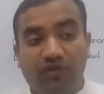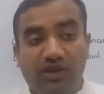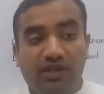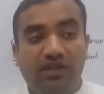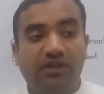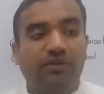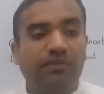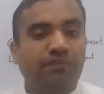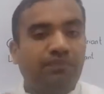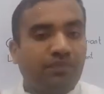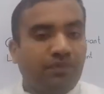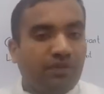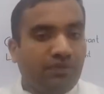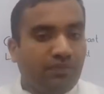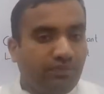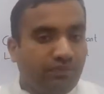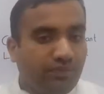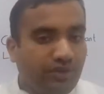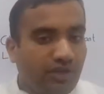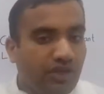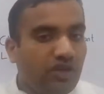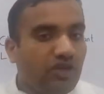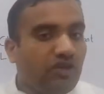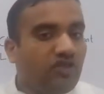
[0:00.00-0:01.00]
when
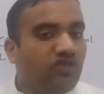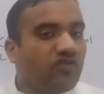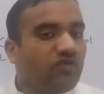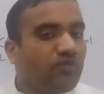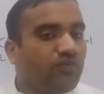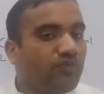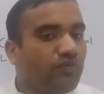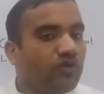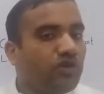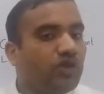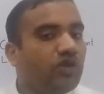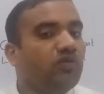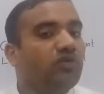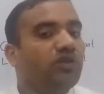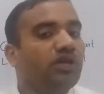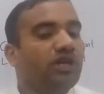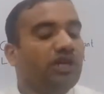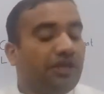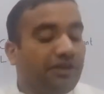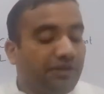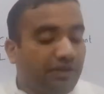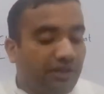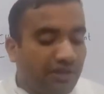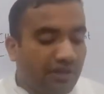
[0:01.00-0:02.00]
these
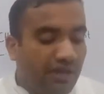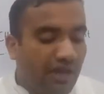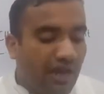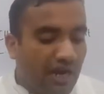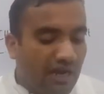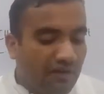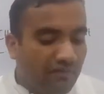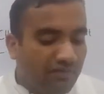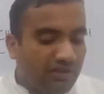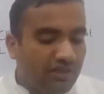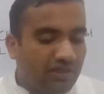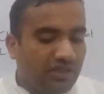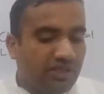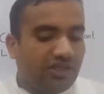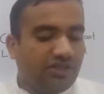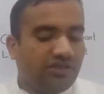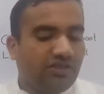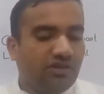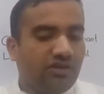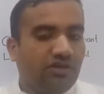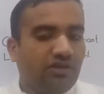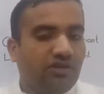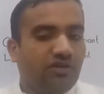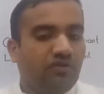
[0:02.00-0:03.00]
modules interact with
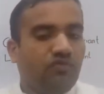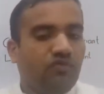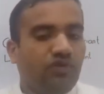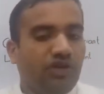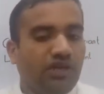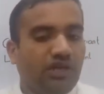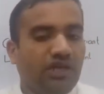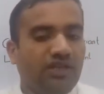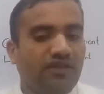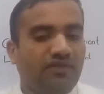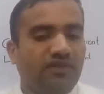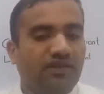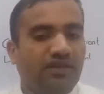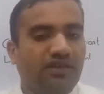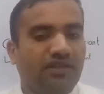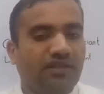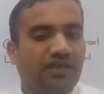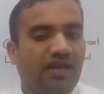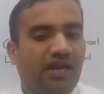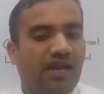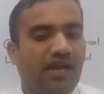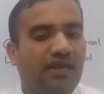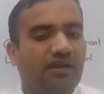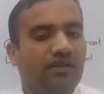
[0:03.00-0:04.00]
each other, we can say
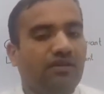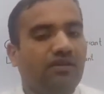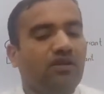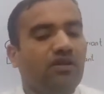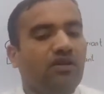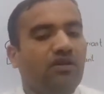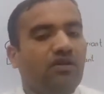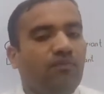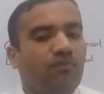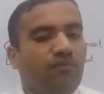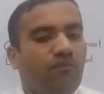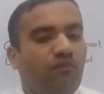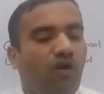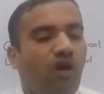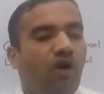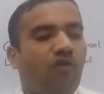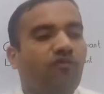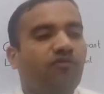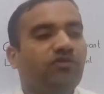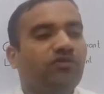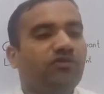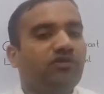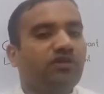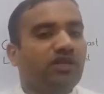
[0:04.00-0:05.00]
that
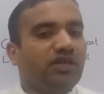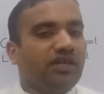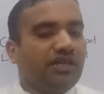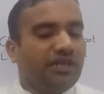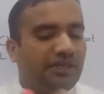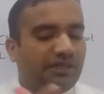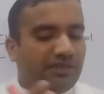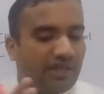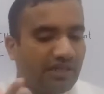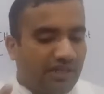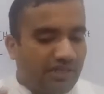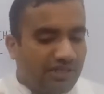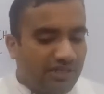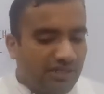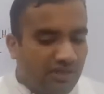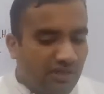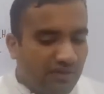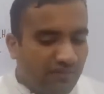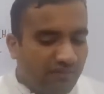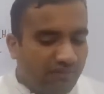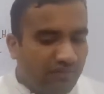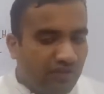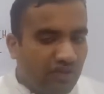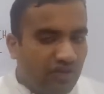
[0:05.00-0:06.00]
after the interaction
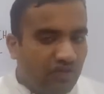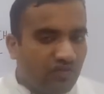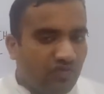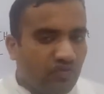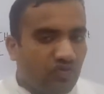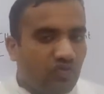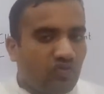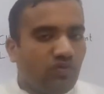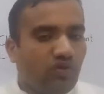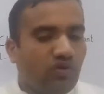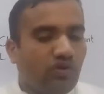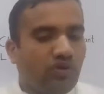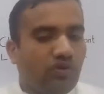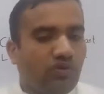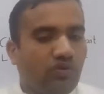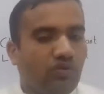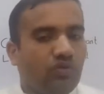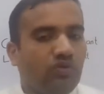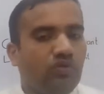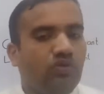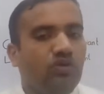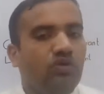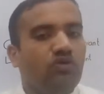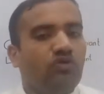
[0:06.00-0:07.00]
of these two
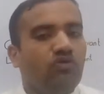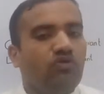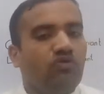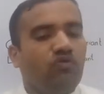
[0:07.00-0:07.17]
modules,